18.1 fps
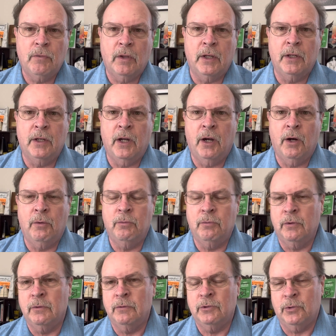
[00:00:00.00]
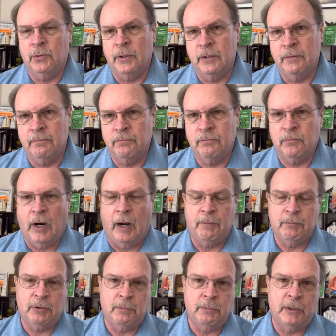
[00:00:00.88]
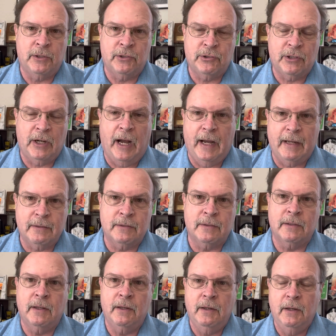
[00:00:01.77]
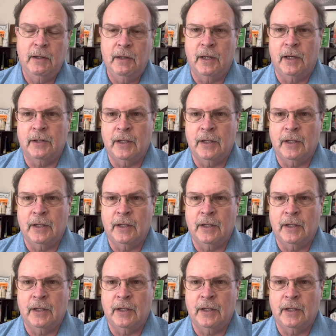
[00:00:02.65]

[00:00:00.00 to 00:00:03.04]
you know, between Robinson being shot and